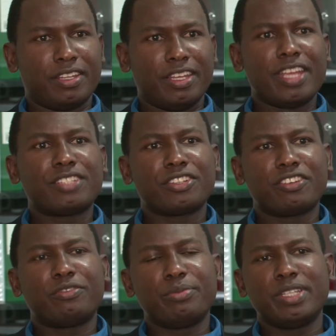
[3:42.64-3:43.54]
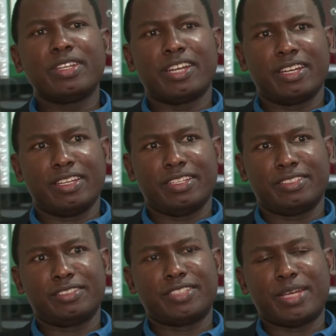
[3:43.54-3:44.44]
The nature of MIDA
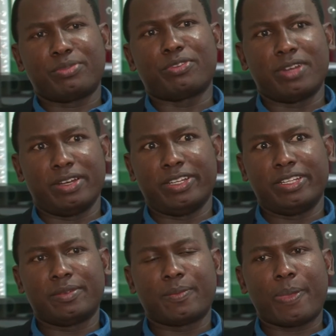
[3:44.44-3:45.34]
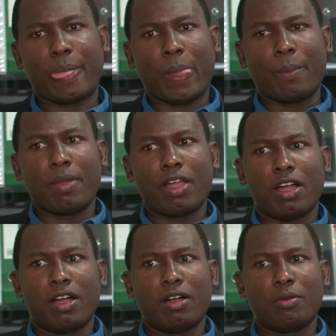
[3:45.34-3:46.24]
is temporary.
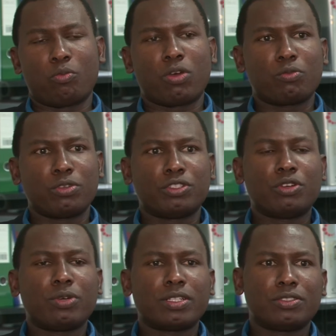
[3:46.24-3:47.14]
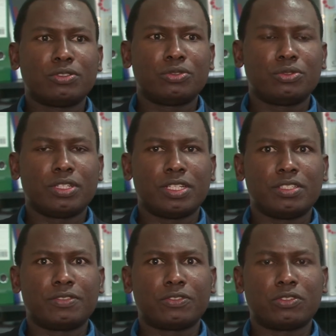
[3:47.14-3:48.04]
What we don't want to do
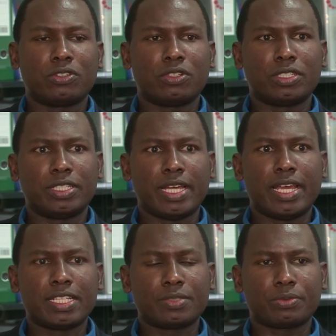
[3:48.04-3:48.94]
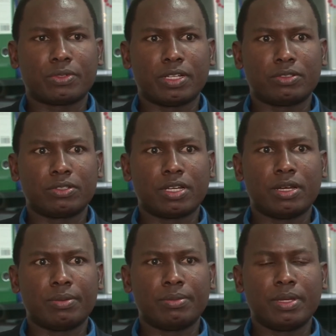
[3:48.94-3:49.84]
is for the diaspora to
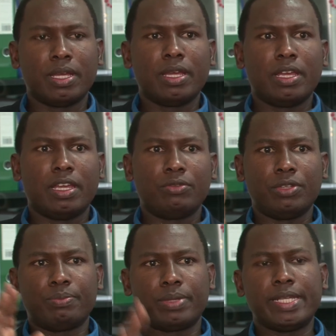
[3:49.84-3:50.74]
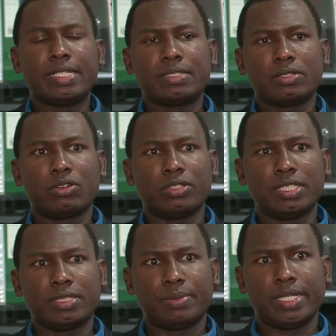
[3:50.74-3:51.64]
come and replace or
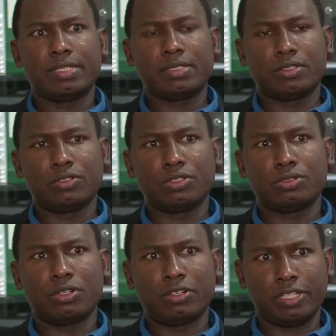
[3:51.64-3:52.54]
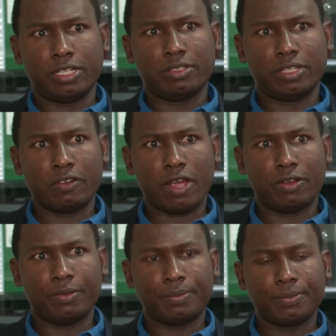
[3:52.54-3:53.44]
displace those who are already on the
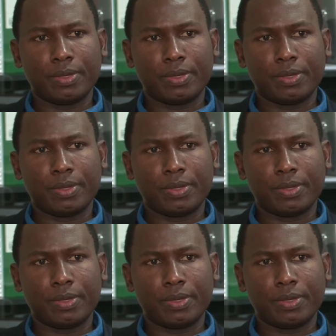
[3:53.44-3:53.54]
ground.